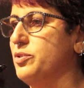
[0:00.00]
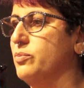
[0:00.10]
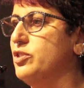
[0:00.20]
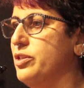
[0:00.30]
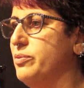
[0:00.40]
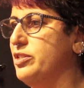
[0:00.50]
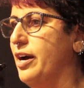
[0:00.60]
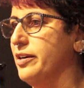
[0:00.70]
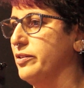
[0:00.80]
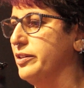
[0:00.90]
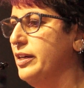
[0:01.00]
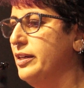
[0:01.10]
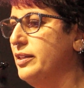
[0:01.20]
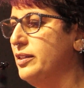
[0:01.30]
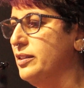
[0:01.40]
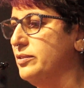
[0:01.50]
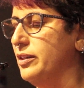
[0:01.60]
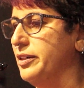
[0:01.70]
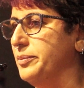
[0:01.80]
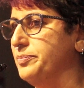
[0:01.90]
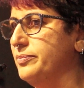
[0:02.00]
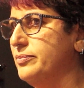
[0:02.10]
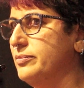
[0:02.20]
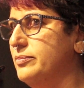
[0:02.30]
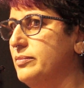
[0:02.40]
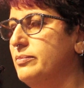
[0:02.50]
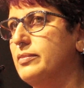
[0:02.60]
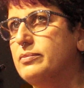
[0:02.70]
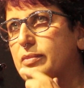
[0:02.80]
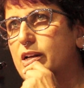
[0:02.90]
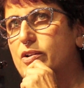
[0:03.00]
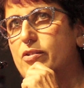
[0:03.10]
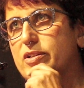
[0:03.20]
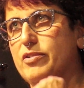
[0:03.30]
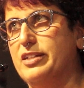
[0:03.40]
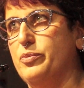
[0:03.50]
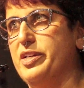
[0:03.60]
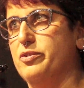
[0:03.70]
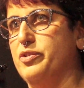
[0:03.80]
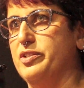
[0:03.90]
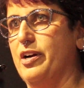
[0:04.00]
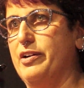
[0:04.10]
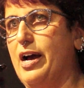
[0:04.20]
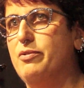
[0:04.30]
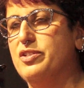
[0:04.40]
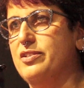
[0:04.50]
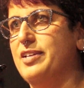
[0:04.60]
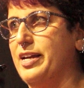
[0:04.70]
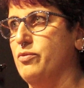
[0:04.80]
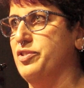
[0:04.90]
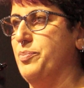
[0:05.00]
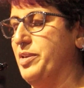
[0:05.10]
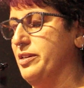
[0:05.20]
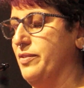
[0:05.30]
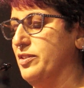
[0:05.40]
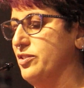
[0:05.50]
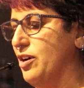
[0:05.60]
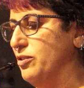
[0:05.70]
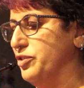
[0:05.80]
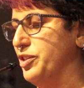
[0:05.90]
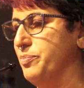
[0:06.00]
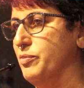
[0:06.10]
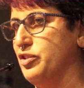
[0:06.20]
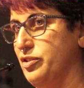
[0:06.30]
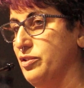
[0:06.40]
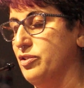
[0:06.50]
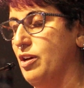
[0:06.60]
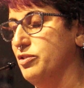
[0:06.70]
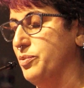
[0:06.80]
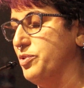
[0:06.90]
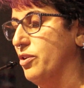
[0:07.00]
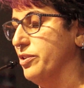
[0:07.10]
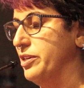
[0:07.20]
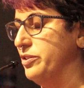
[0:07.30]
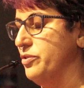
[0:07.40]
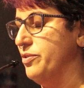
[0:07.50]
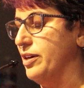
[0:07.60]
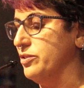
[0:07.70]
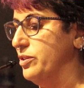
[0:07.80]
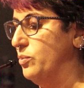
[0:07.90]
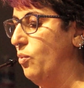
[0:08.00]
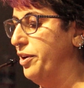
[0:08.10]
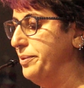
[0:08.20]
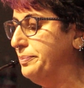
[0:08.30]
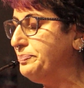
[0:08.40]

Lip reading: So when she retired, I don't know exactly what year she retired. I was the second recipient of the scholarship, which the scholarship started in 2001.